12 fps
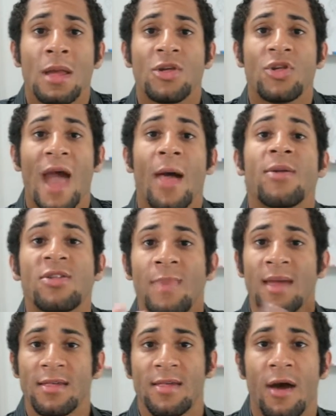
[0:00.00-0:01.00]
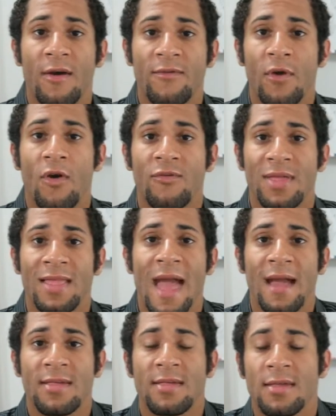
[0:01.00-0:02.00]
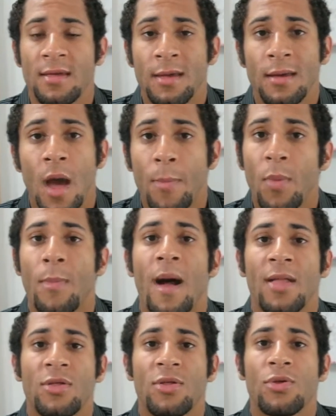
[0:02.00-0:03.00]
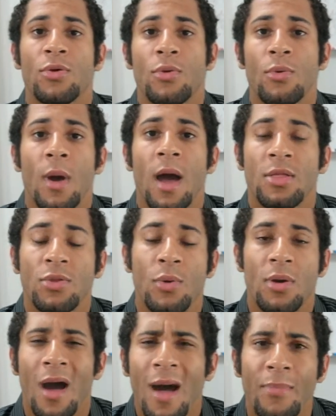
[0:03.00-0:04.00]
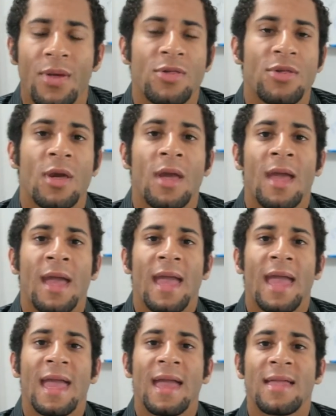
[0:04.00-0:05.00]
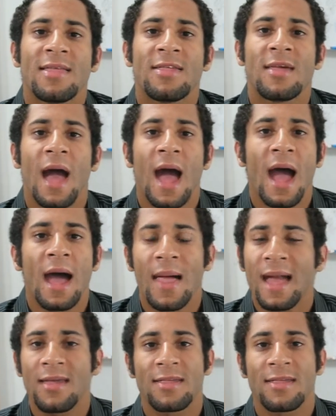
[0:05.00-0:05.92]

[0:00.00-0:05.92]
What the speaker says: challenging myself over the next couple months to accomplish. And like I